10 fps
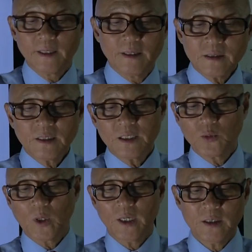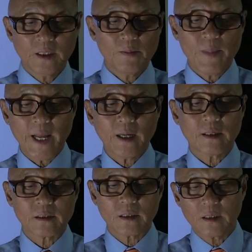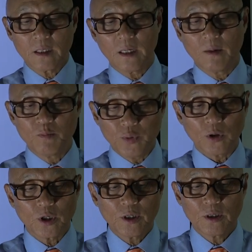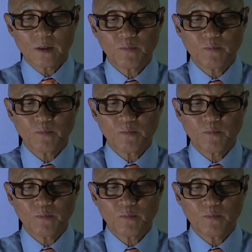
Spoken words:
This is what is in medical book.